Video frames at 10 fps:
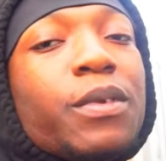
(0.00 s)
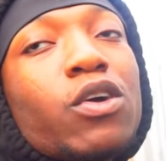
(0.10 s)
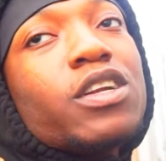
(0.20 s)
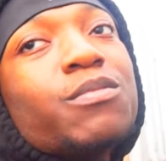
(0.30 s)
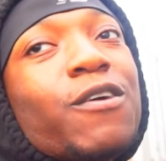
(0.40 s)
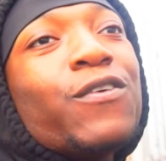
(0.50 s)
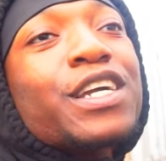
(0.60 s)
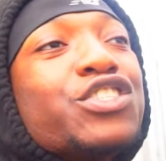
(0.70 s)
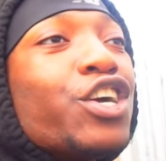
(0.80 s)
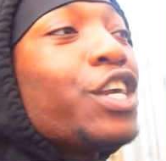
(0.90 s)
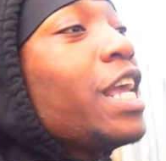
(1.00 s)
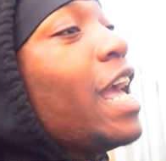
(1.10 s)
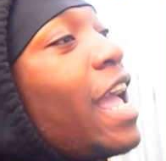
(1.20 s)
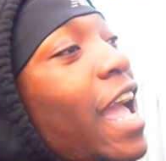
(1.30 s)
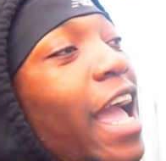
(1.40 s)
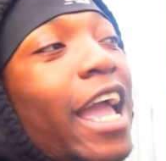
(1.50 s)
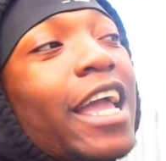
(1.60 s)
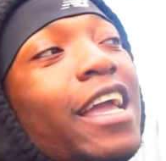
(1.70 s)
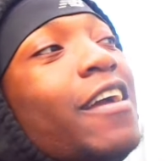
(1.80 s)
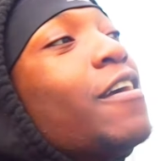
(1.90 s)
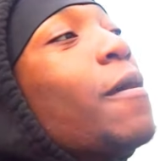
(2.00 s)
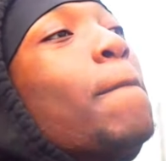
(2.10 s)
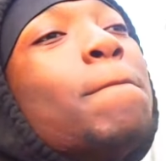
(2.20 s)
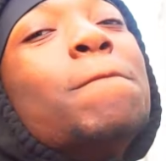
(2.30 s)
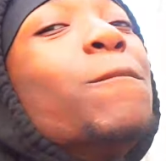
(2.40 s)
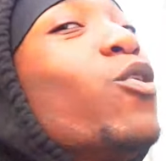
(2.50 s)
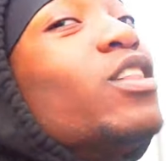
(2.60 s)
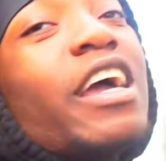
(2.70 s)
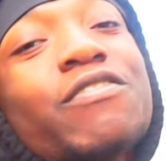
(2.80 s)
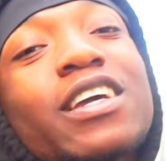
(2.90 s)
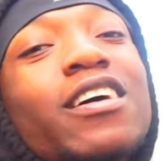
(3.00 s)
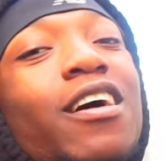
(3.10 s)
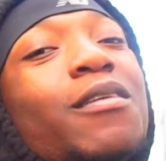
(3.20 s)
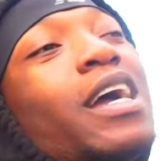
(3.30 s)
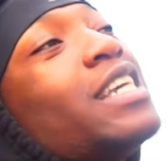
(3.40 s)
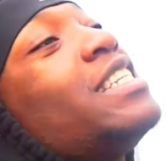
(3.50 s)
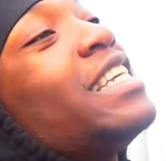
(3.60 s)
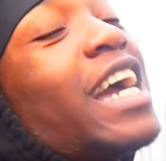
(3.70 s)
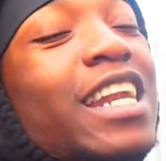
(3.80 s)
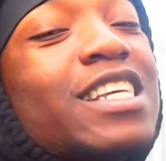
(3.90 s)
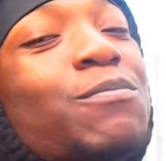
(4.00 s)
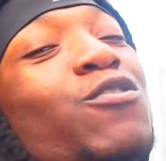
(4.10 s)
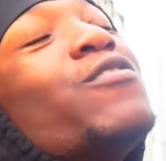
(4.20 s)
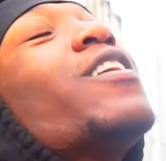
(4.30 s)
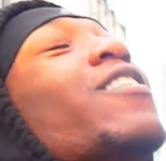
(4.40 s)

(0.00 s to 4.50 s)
me on this motherfucking journey. And hey, more life to come. See y'all next movie,